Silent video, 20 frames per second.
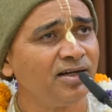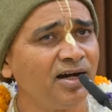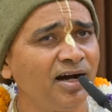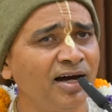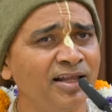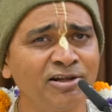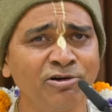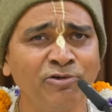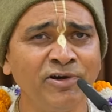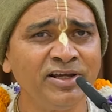
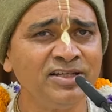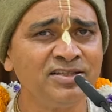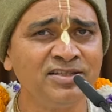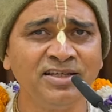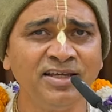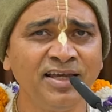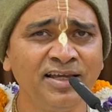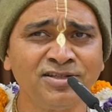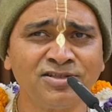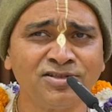Otherwise,
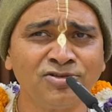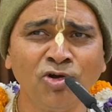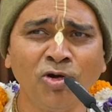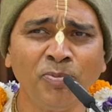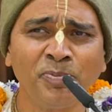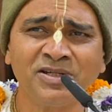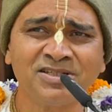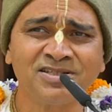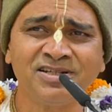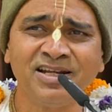he has no
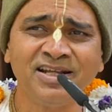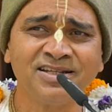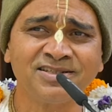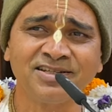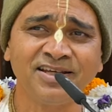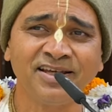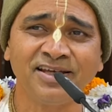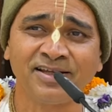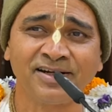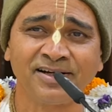business
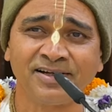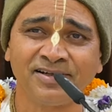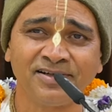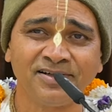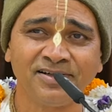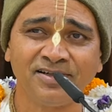here.